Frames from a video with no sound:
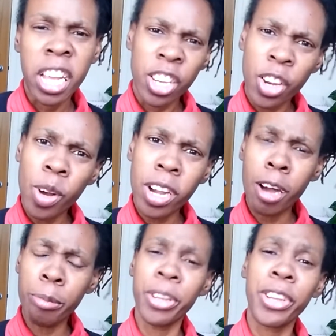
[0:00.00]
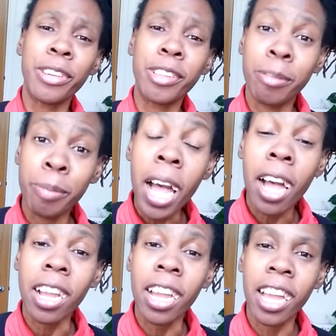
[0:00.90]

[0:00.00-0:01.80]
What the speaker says: Now a couple years back,